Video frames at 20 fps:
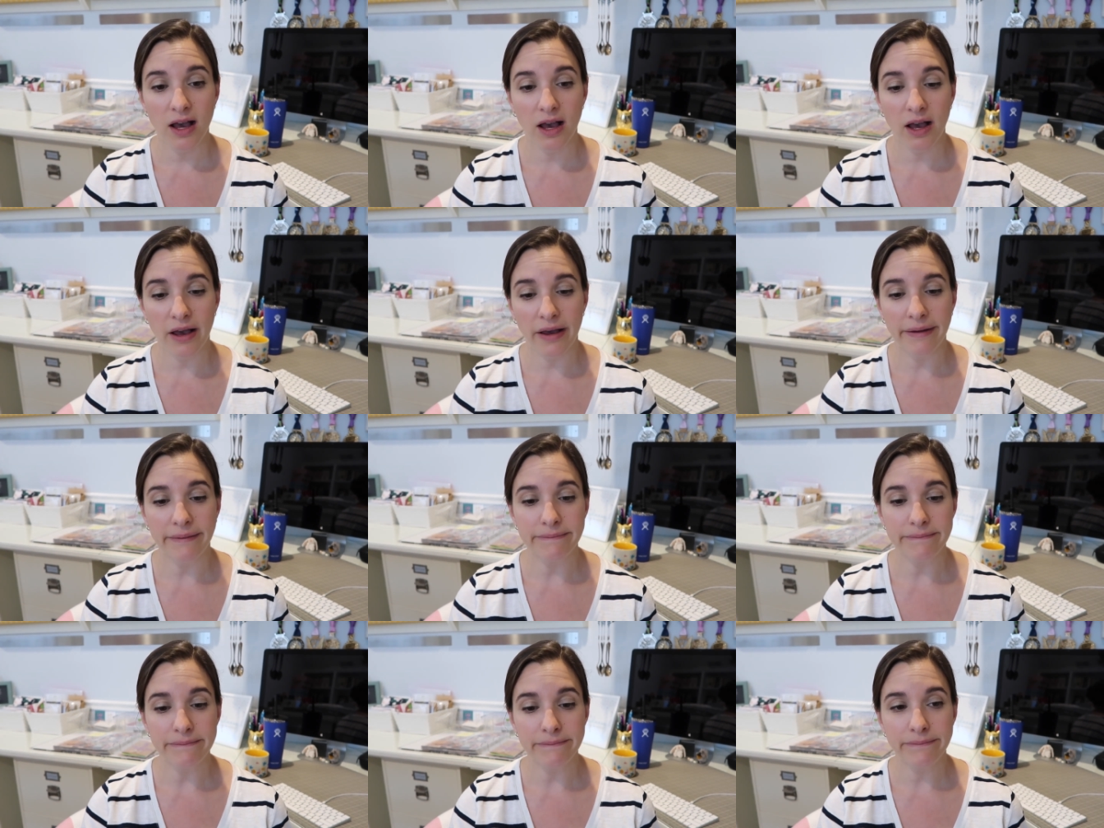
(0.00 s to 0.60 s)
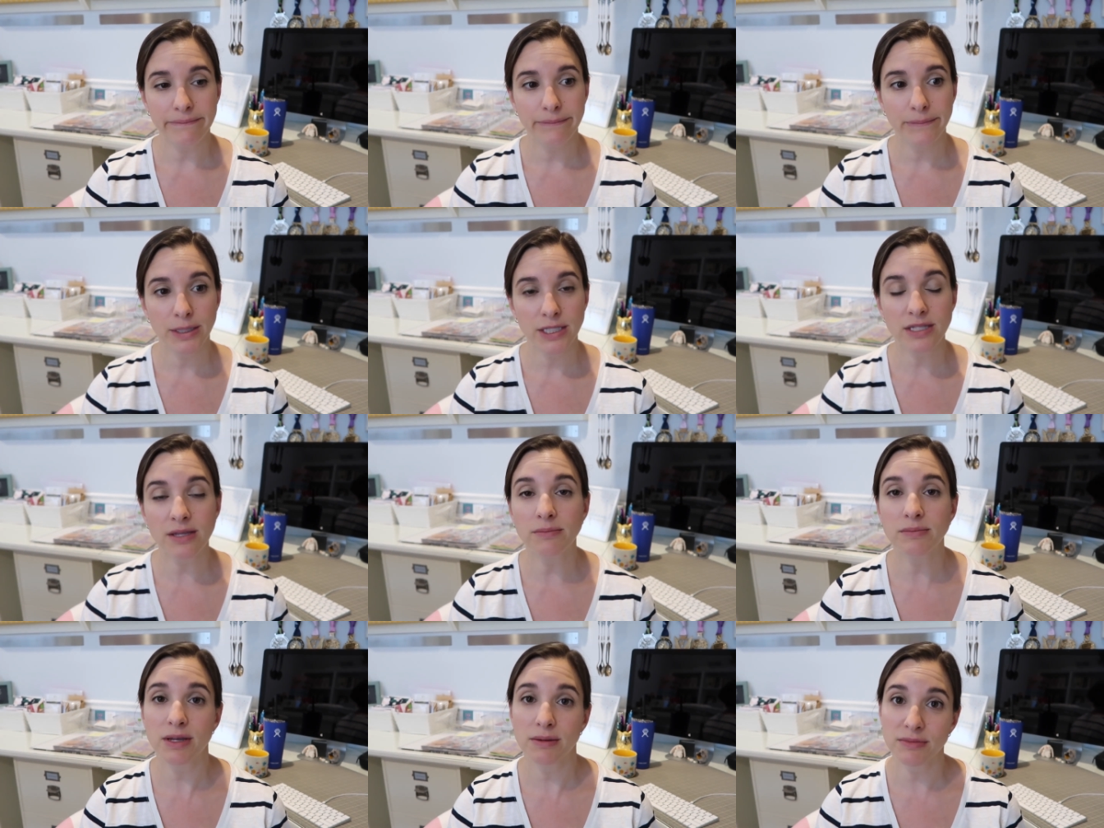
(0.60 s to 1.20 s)
um,
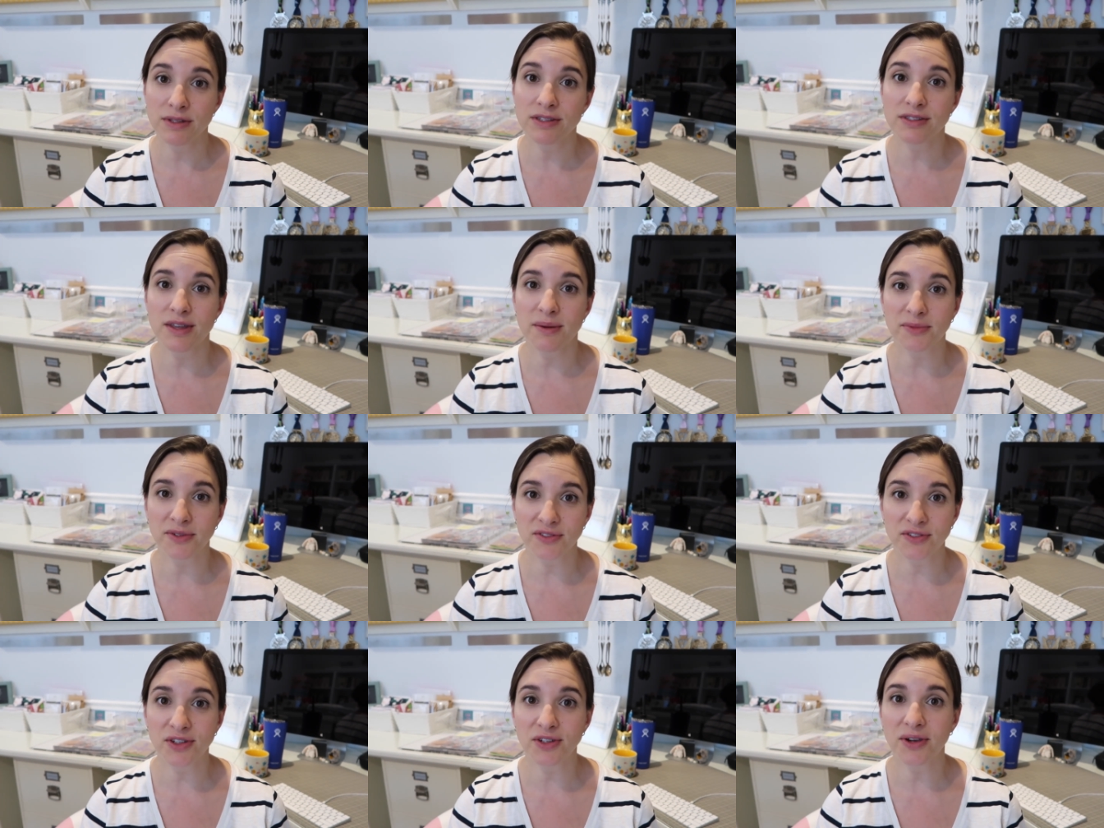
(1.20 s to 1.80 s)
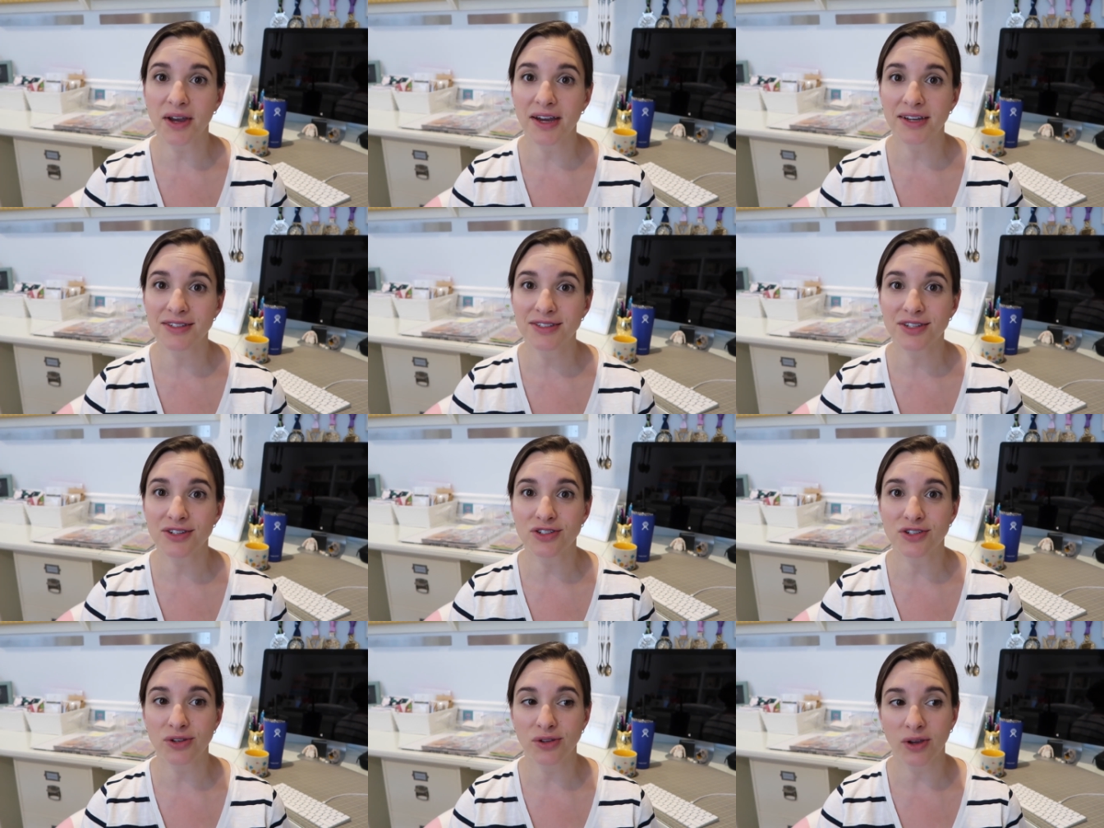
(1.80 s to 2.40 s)
sometime this summer for you
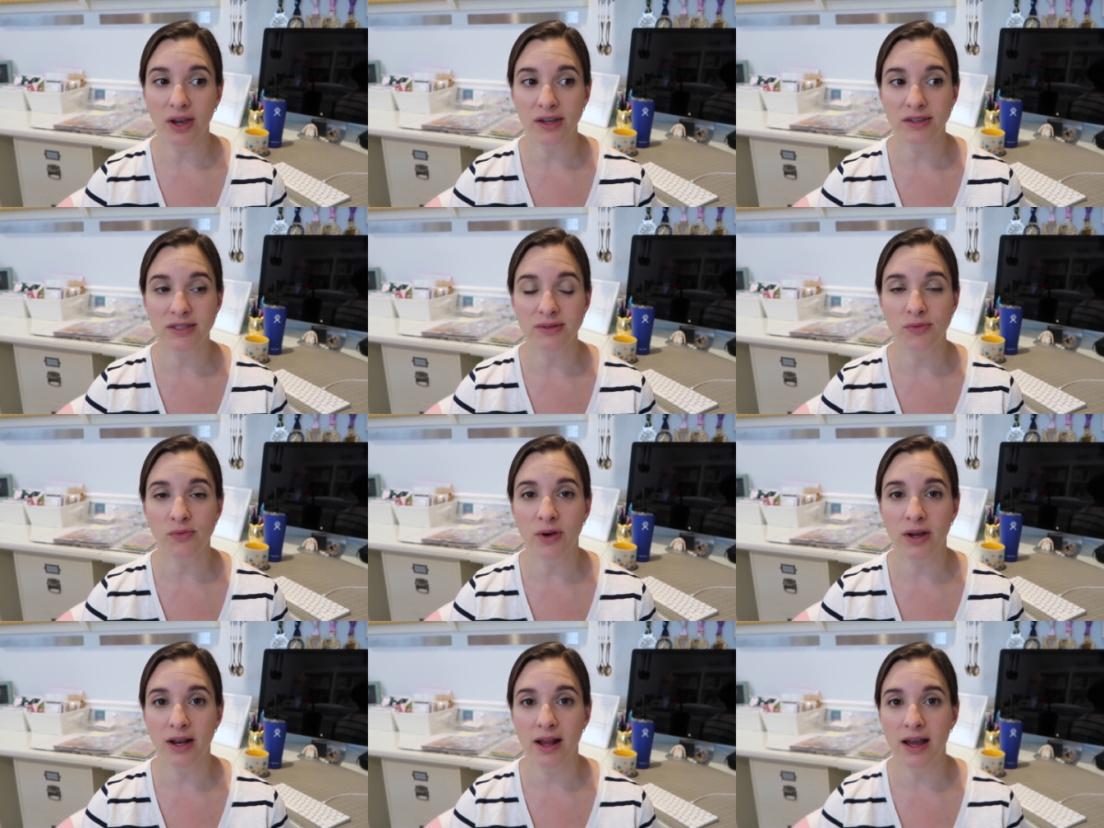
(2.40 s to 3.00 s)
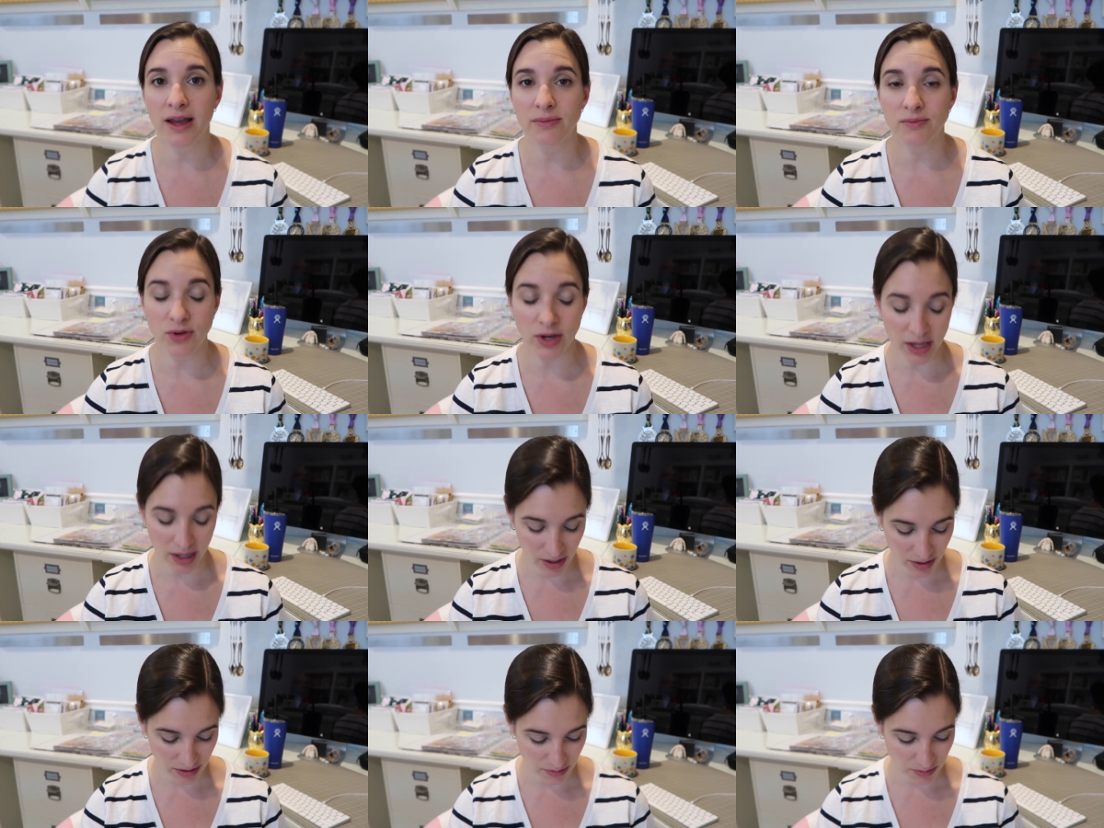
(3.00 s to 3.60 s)
guys, to show you guys what I'm
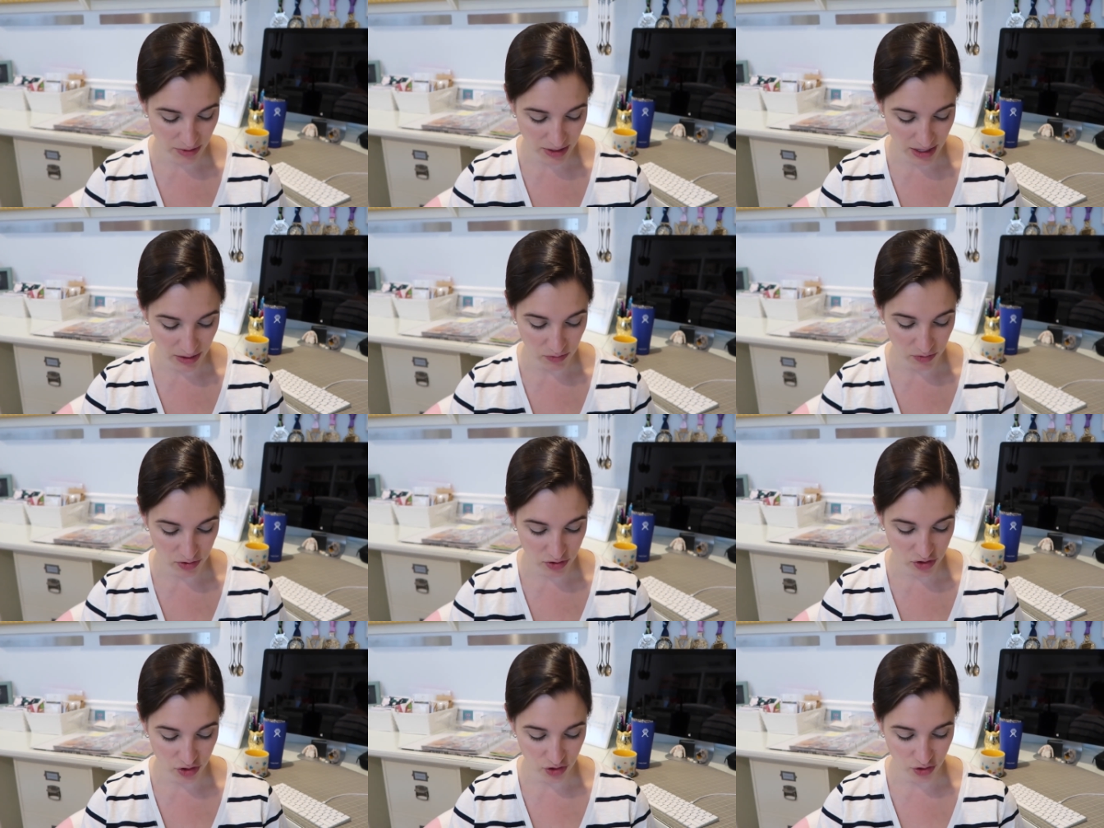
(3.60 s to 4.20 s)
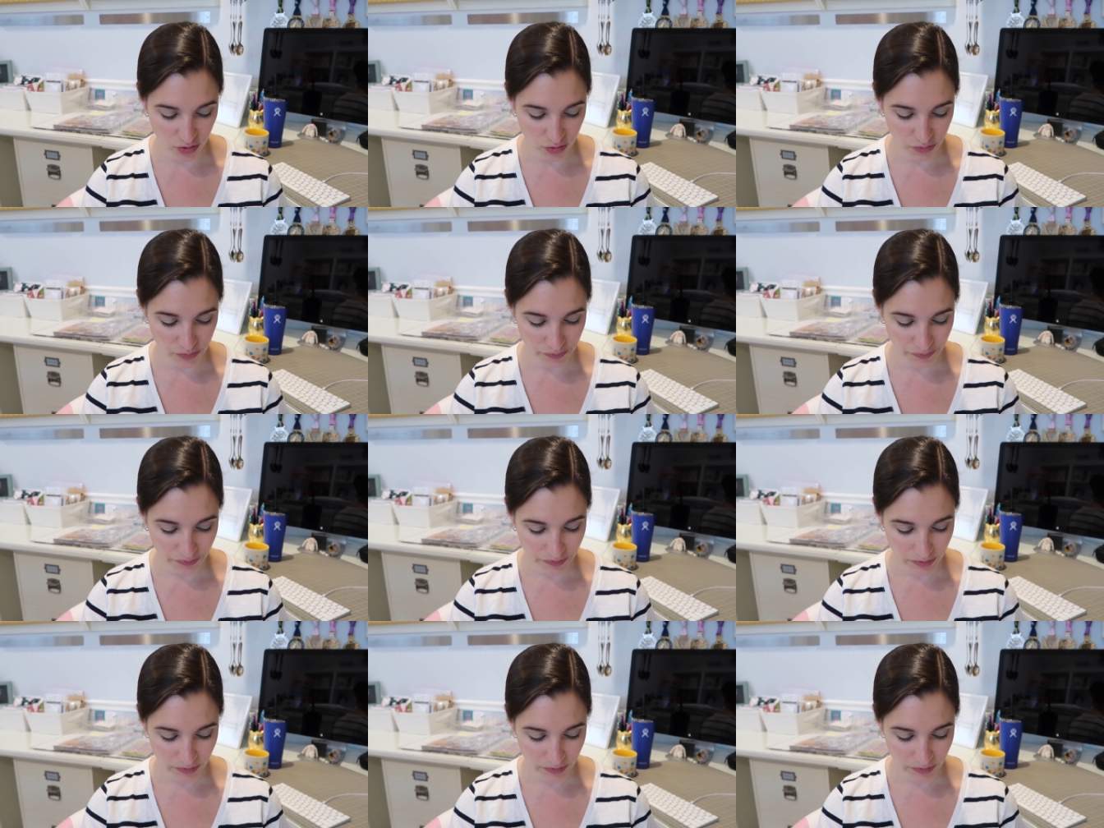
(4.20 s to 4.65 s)
bringing on the plane with too.